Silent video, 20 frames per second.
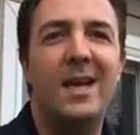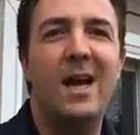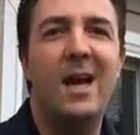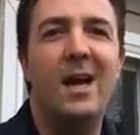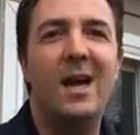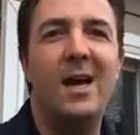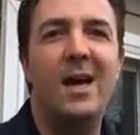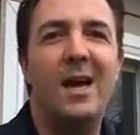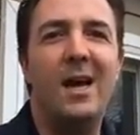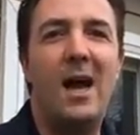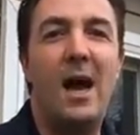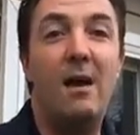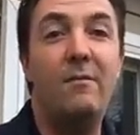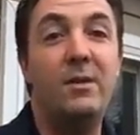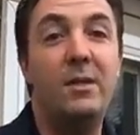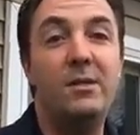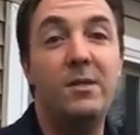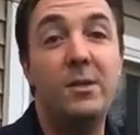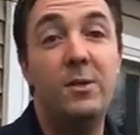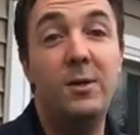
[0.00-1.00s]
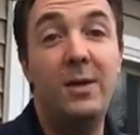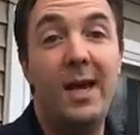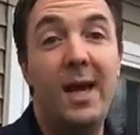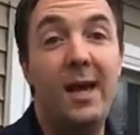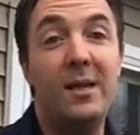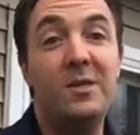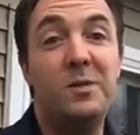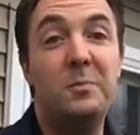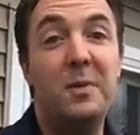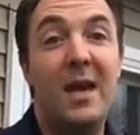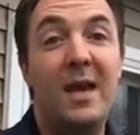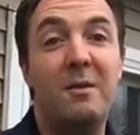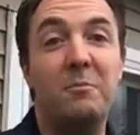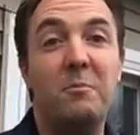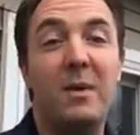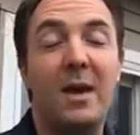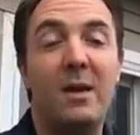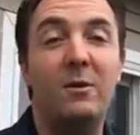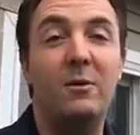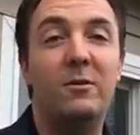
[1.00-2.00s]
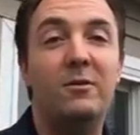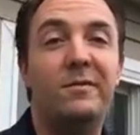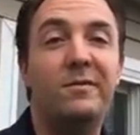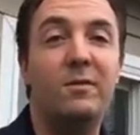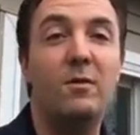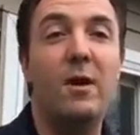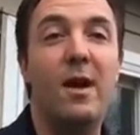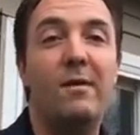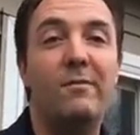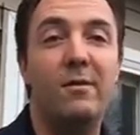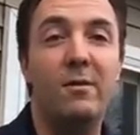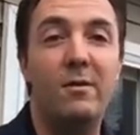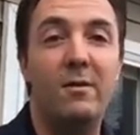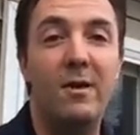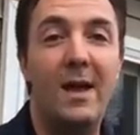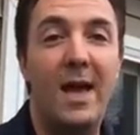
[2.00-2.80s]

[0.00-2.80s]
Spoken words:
obviously you can't span metal forever.